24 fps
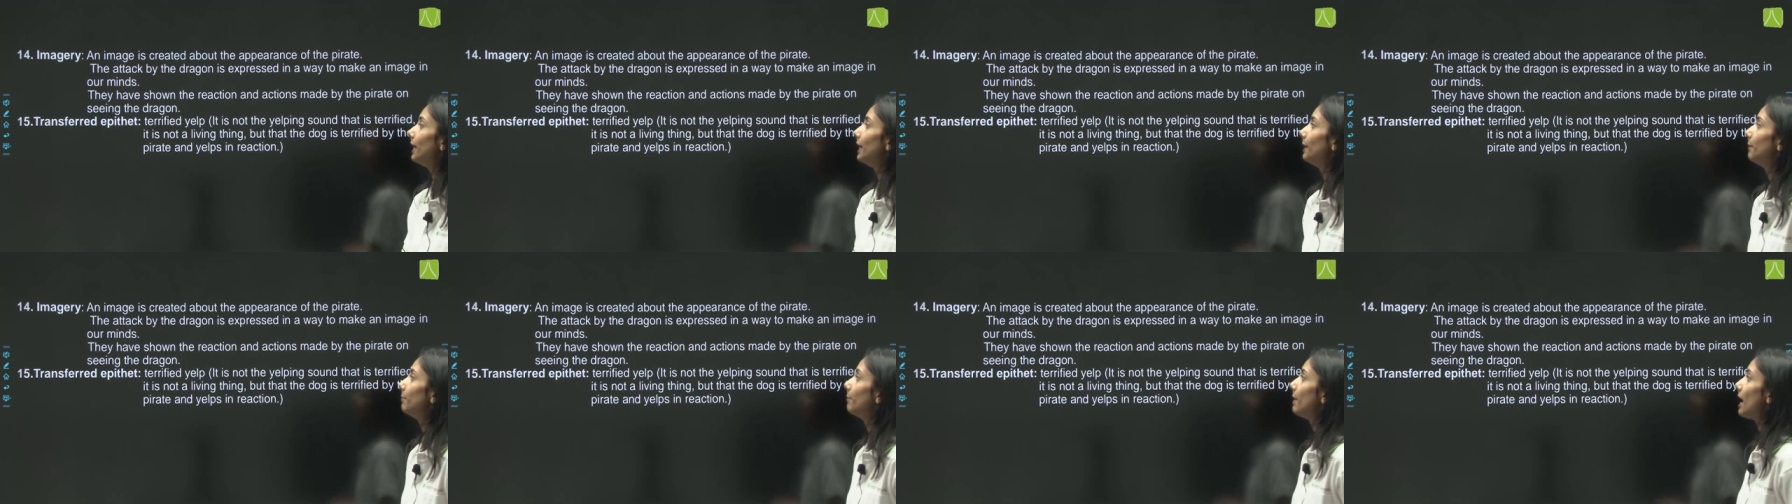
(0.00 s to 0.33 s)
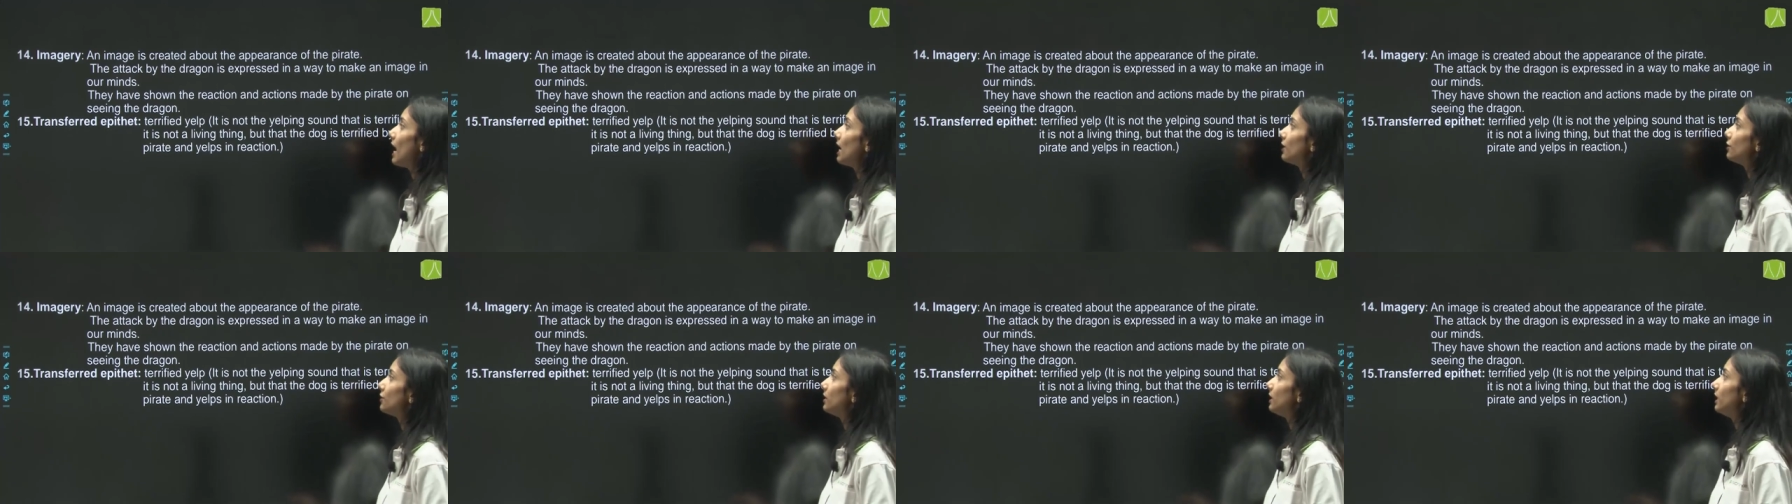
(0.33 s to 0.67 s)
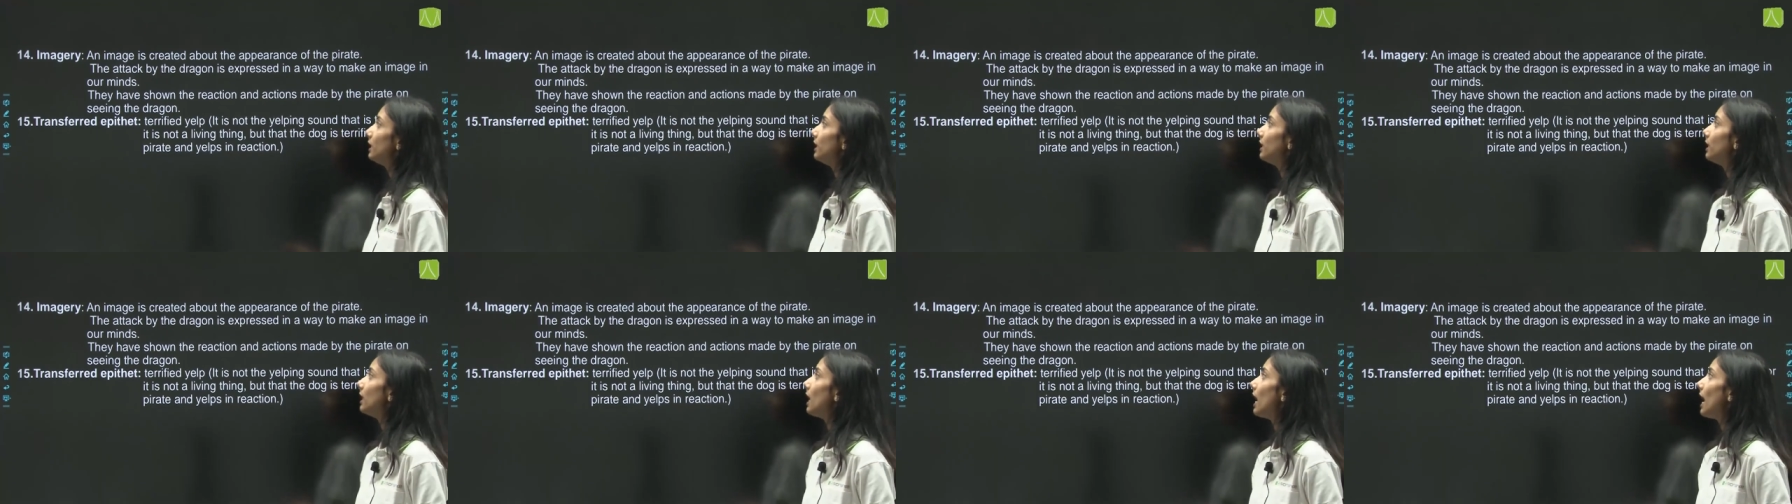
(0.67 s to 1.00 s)

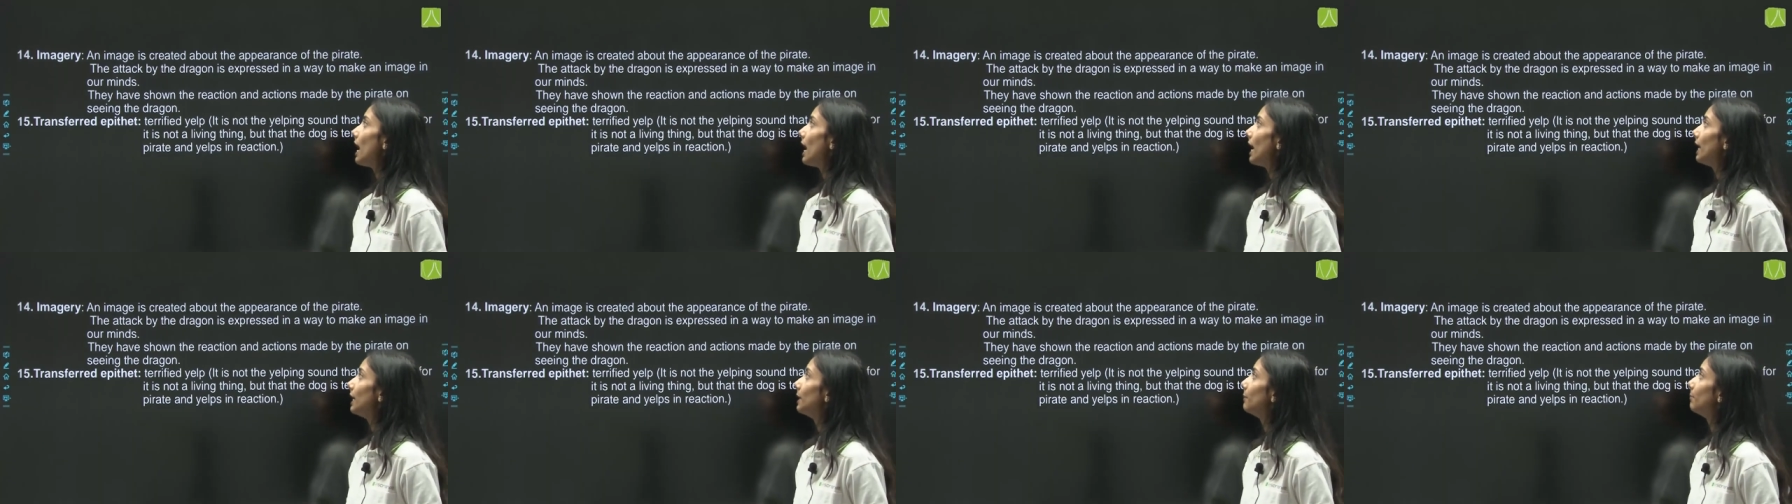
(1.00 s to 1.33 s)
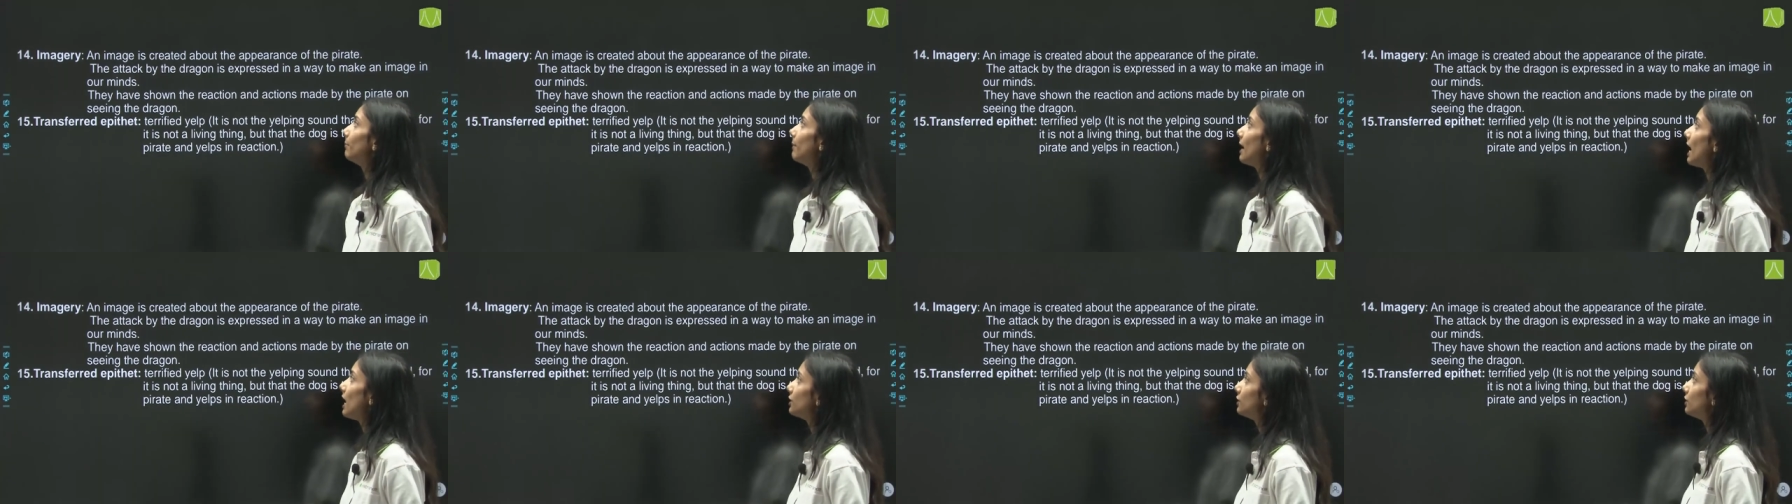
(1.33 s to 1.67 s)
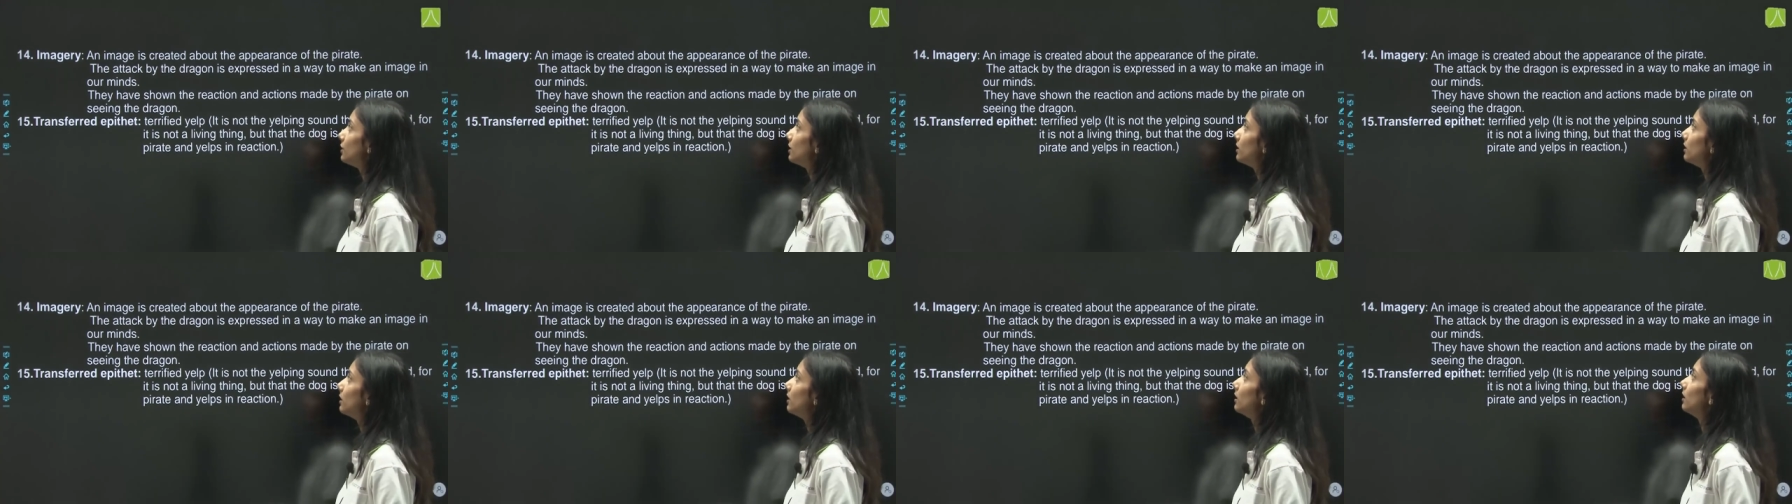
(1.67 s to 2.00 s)
Imagery, an
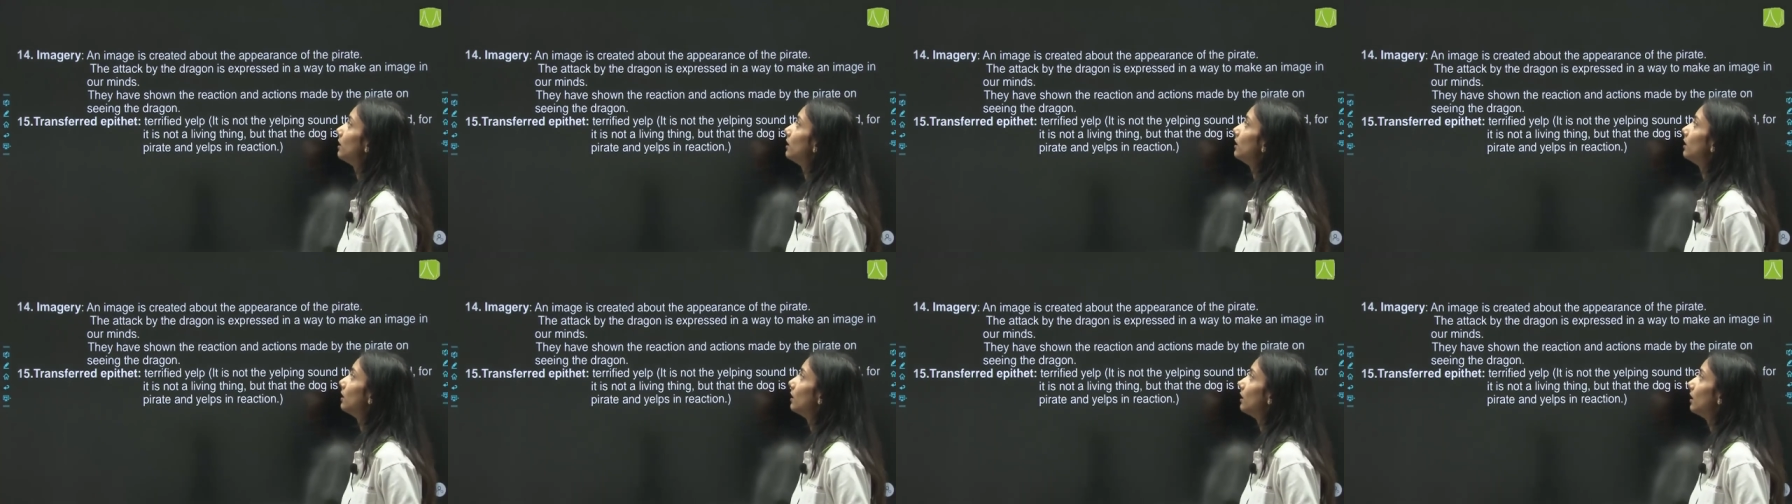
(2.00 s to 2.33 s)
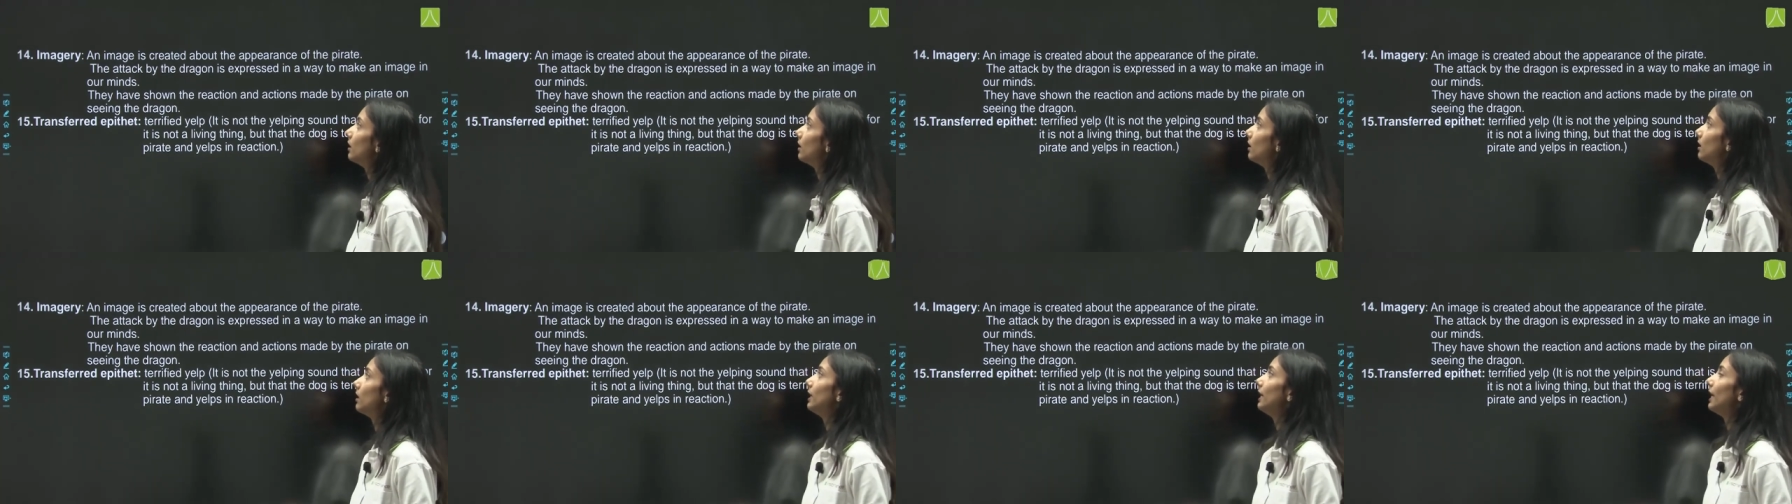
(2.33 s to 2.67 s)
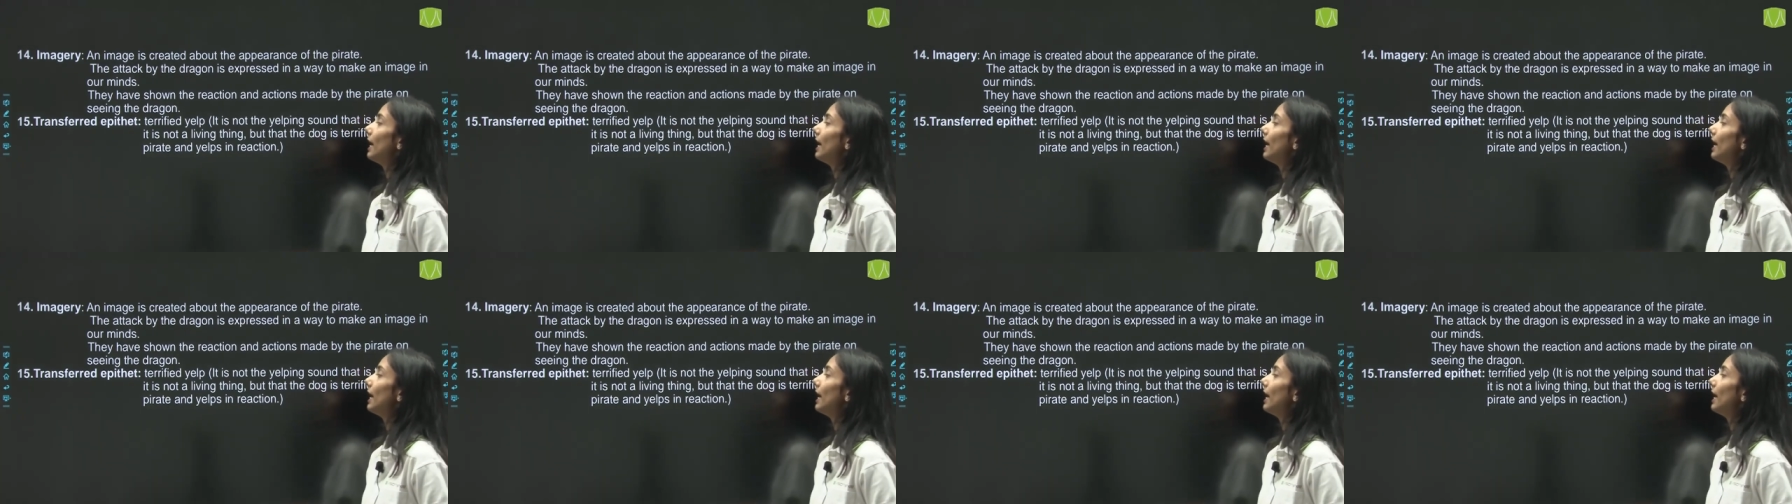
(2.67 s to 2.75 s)
imagi- uh,